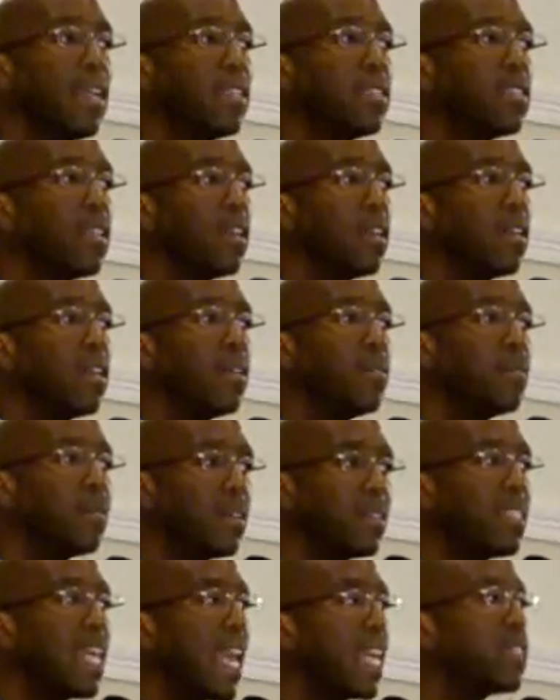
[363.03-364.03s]
It's a
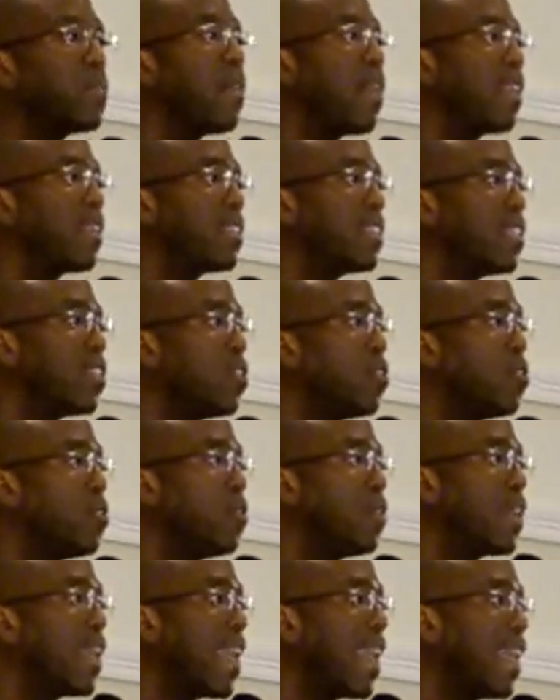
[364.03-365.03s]
tax policy.
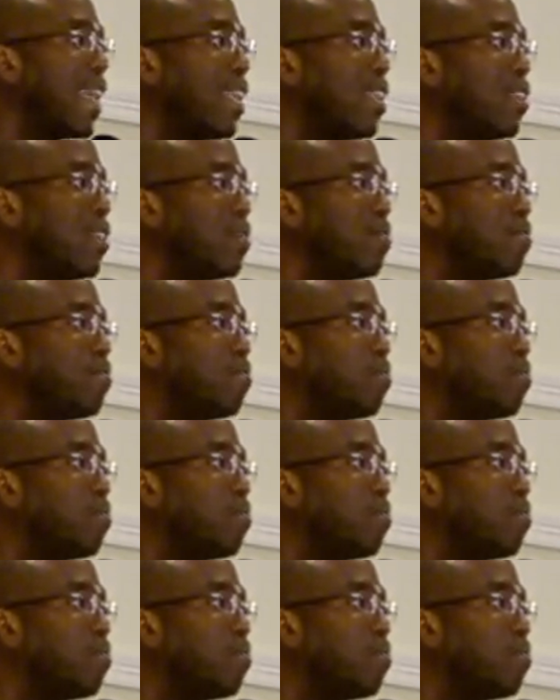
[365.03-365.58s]
You can